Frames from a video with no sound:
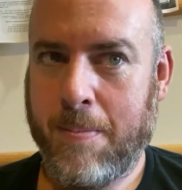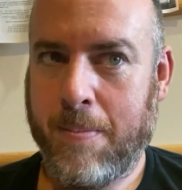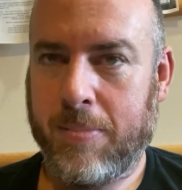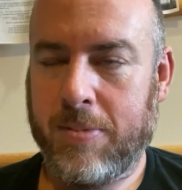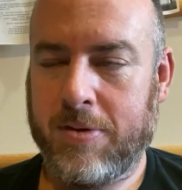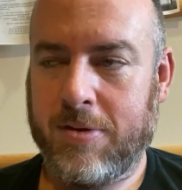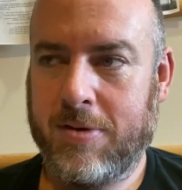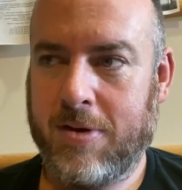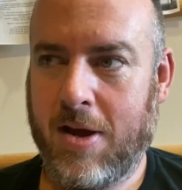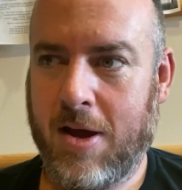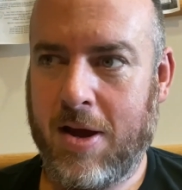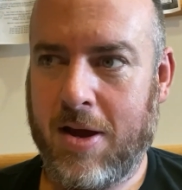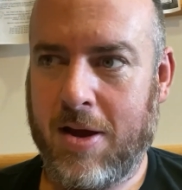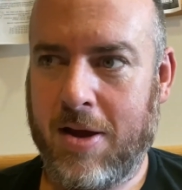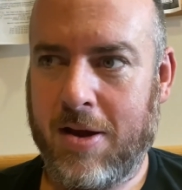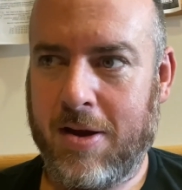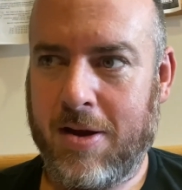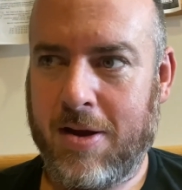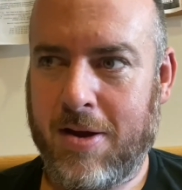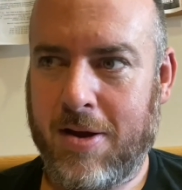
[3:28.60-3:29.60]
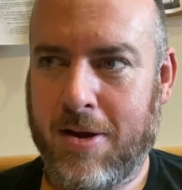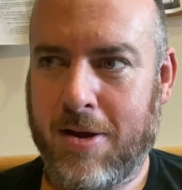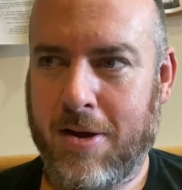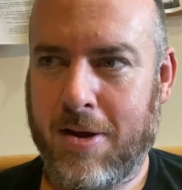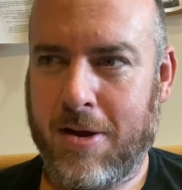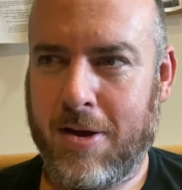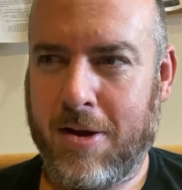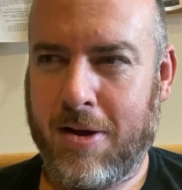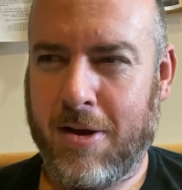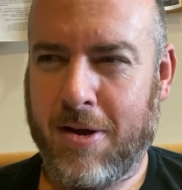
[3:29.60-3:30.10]
Day
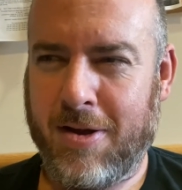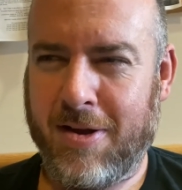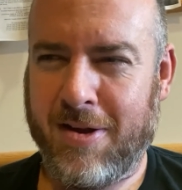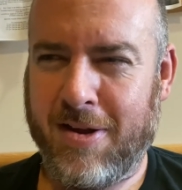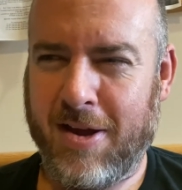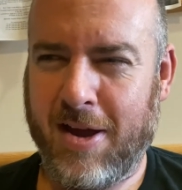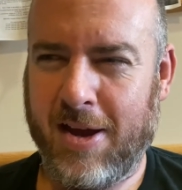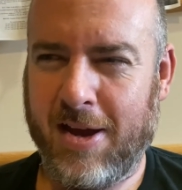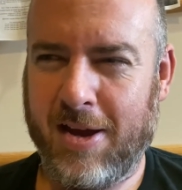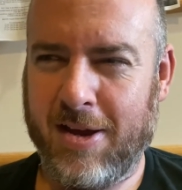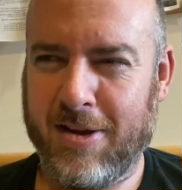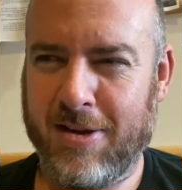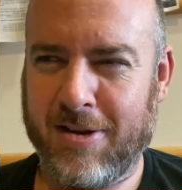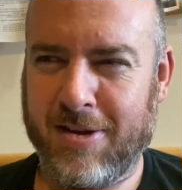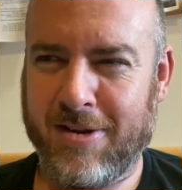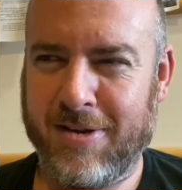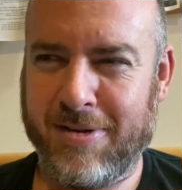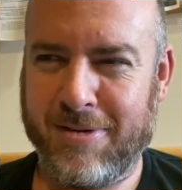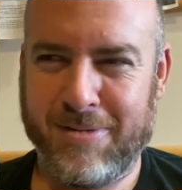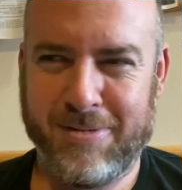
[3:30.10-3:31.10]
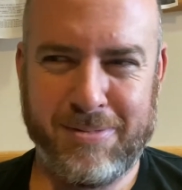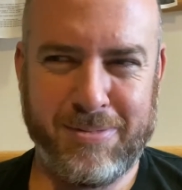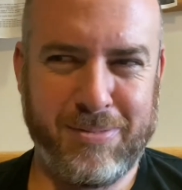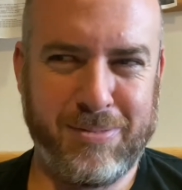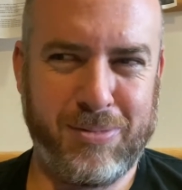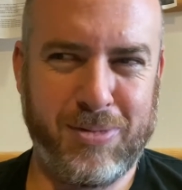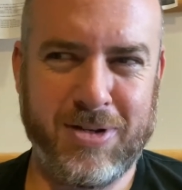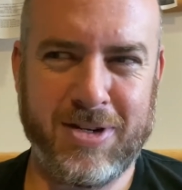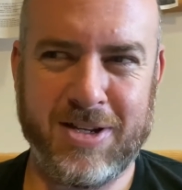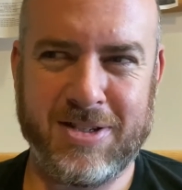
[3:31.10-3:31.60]
8?
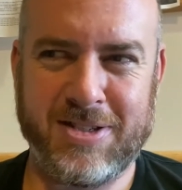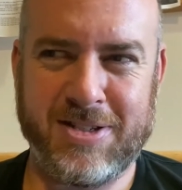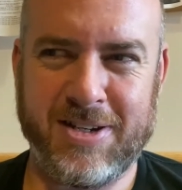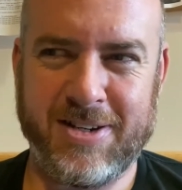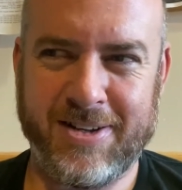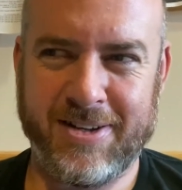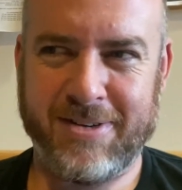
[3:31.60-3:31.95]
What day is today?